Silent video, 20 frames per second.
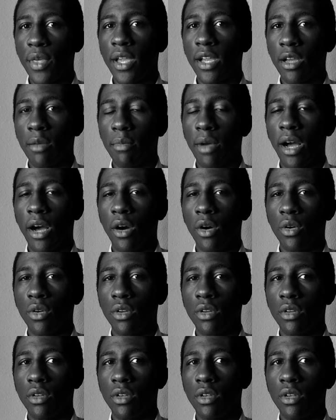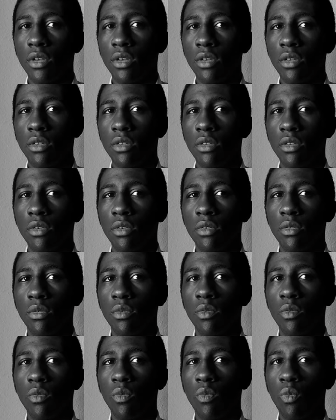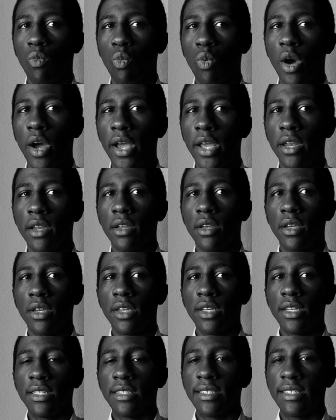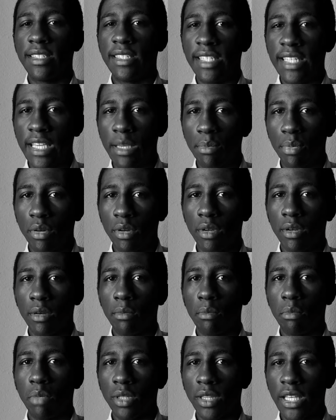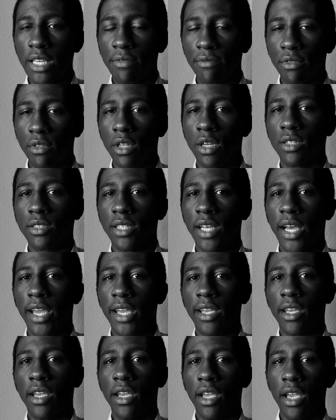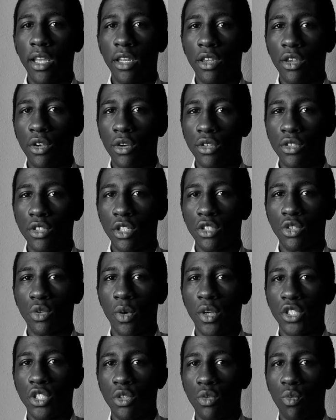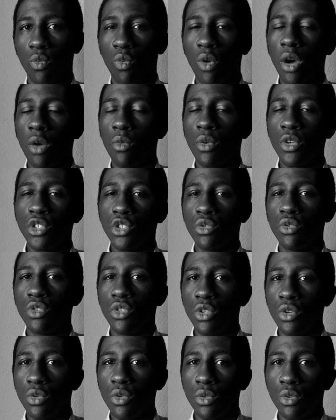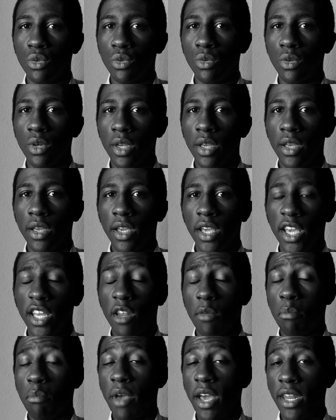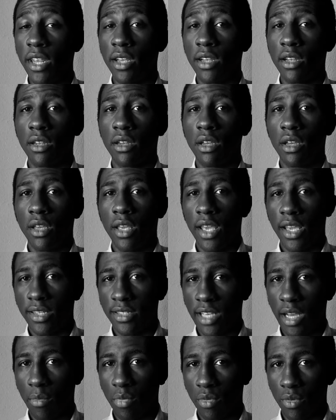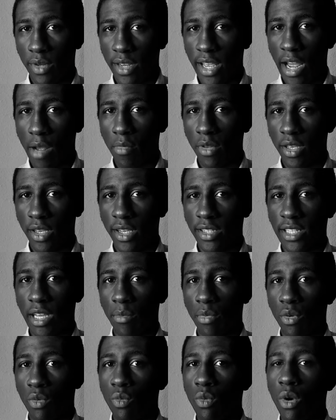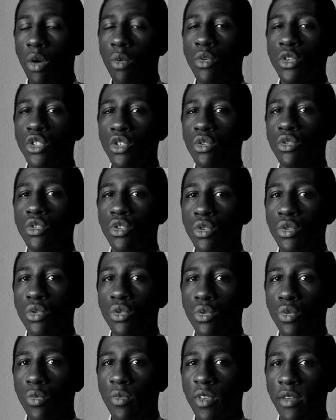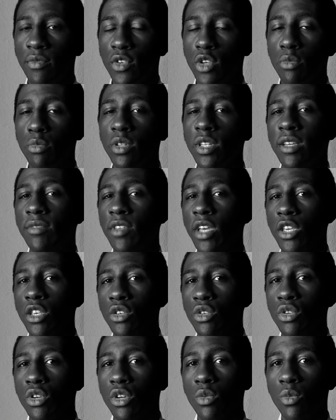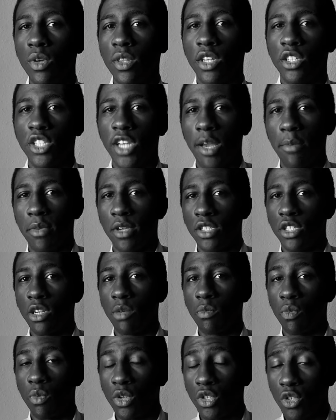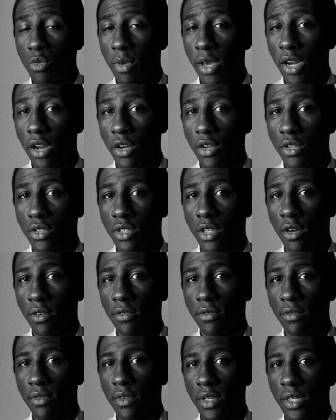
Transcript: think about what deep belief looks like in your situation. What would you do in a betting example, and gambling example? What would you do if you believe that you could win the championship? Would you bet on yourself?